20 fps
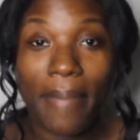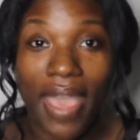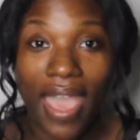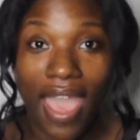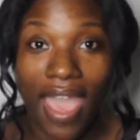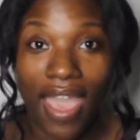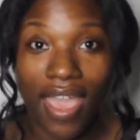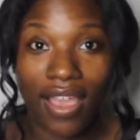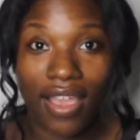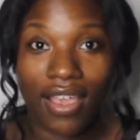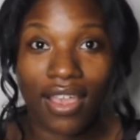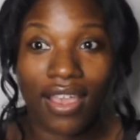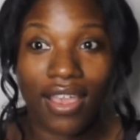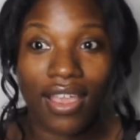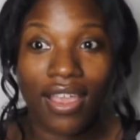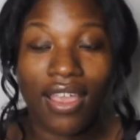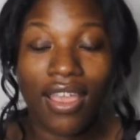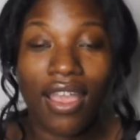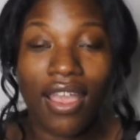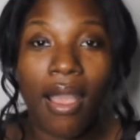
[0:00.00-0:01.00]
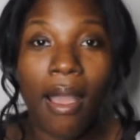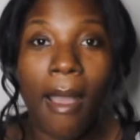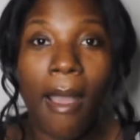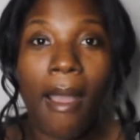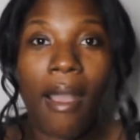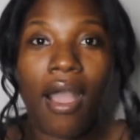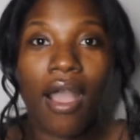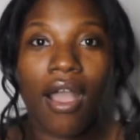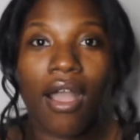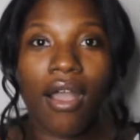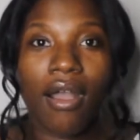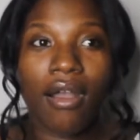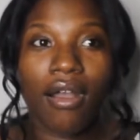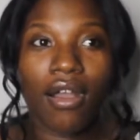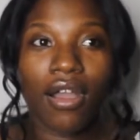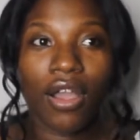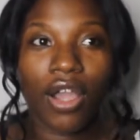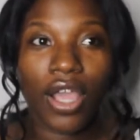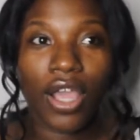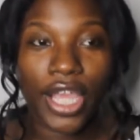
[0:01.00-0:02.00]
back
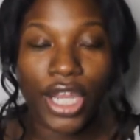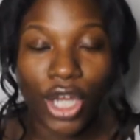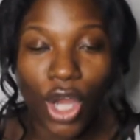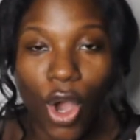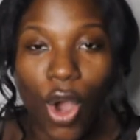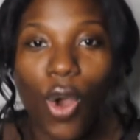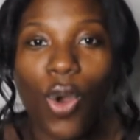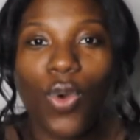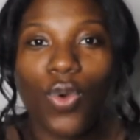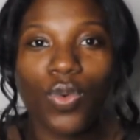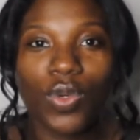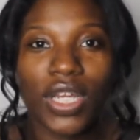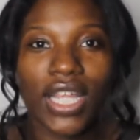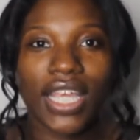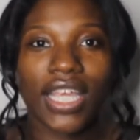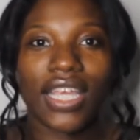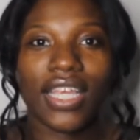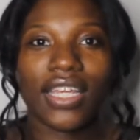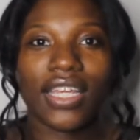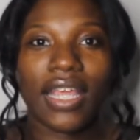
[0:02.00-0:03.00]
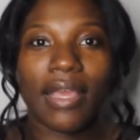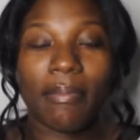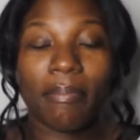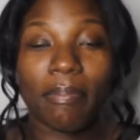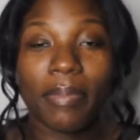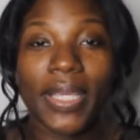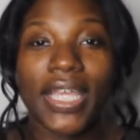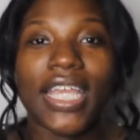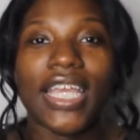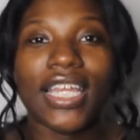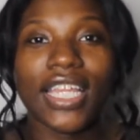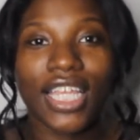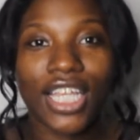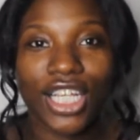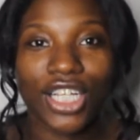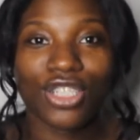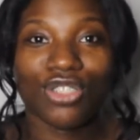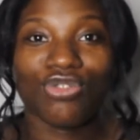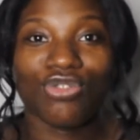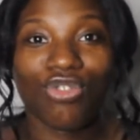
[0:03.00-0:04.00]
and owning and being in
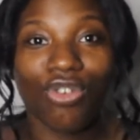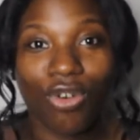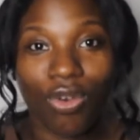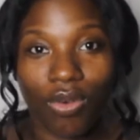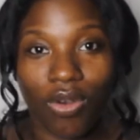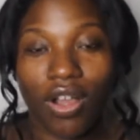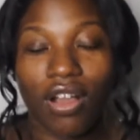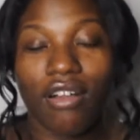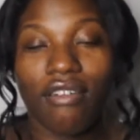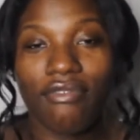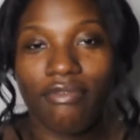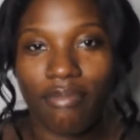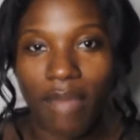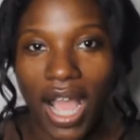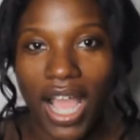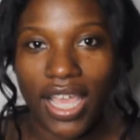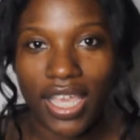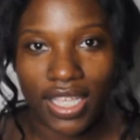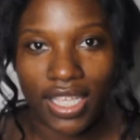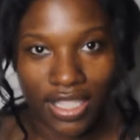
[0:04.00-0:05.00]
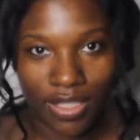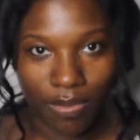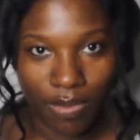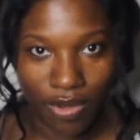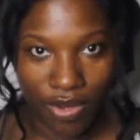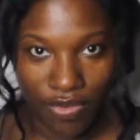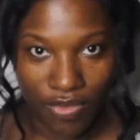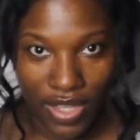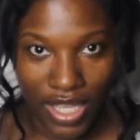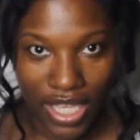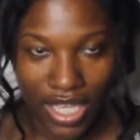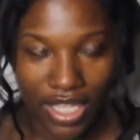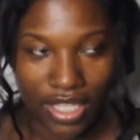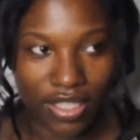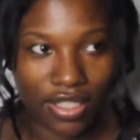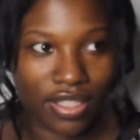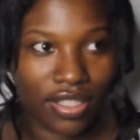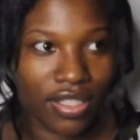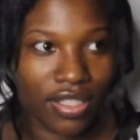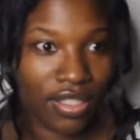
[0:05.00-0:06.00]
control of my
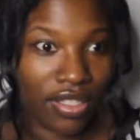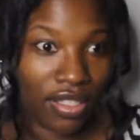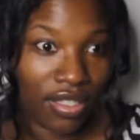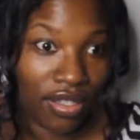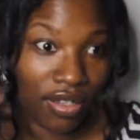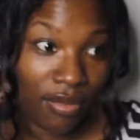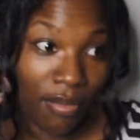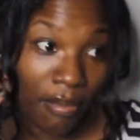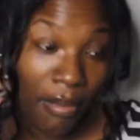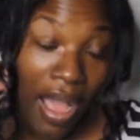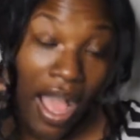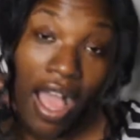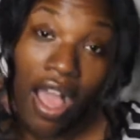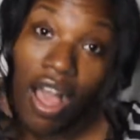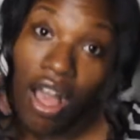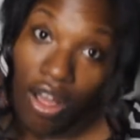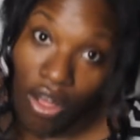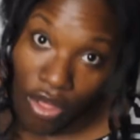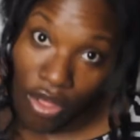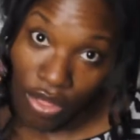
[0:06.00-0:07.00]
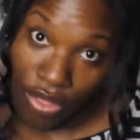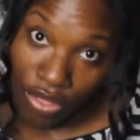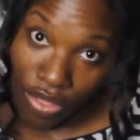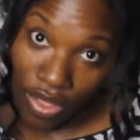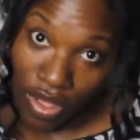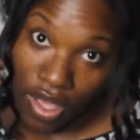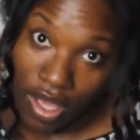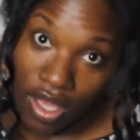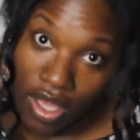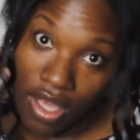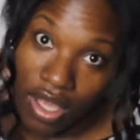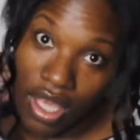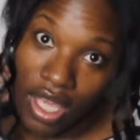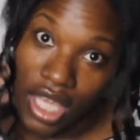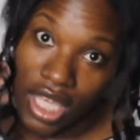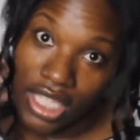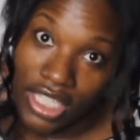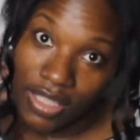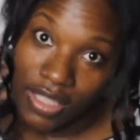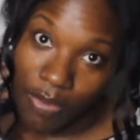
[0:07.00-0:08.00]
experience, my health
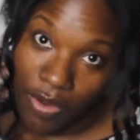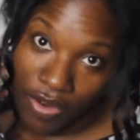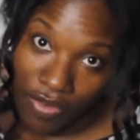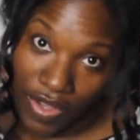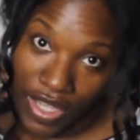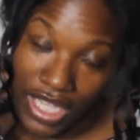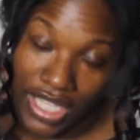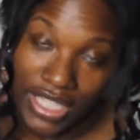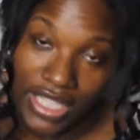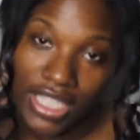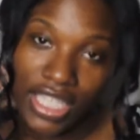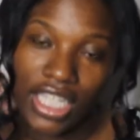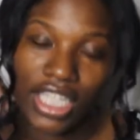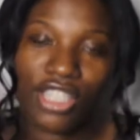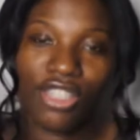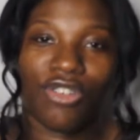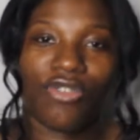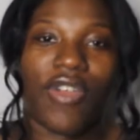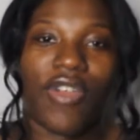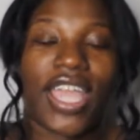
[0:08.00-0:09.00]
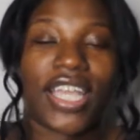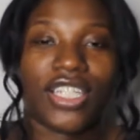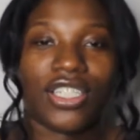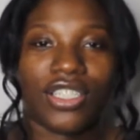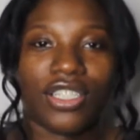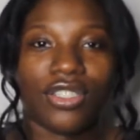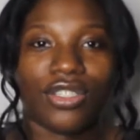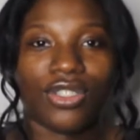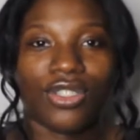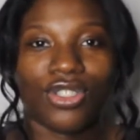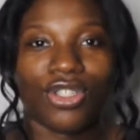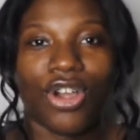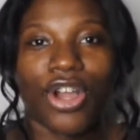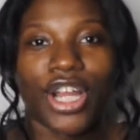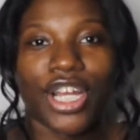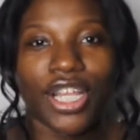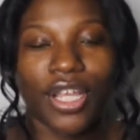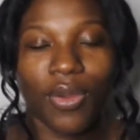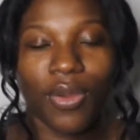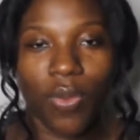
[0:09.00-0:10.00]
experience and interaction
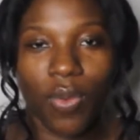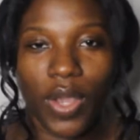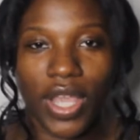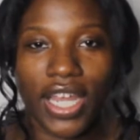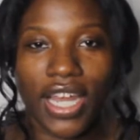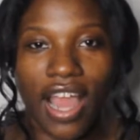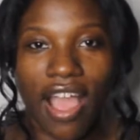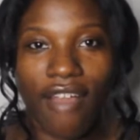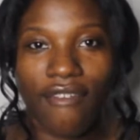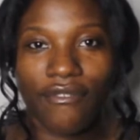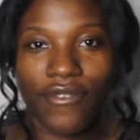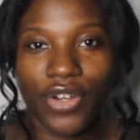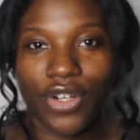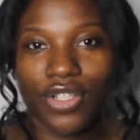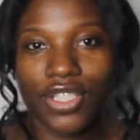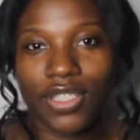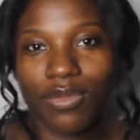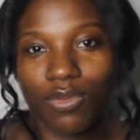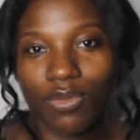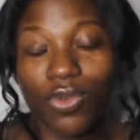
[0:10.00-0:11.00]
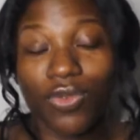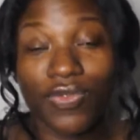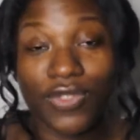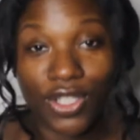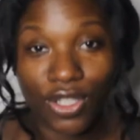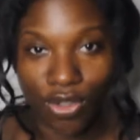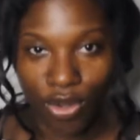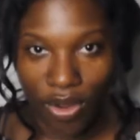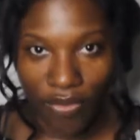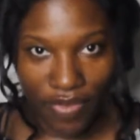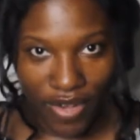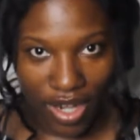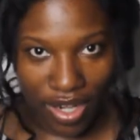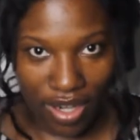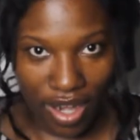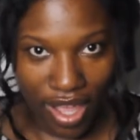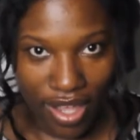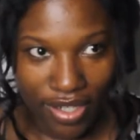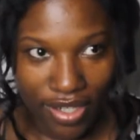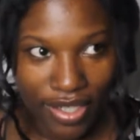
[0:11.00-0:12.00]
started when I first moved to North
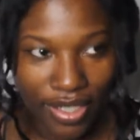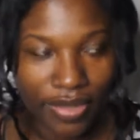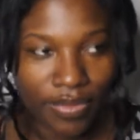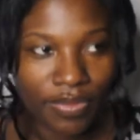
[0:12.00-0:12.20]
Carolina.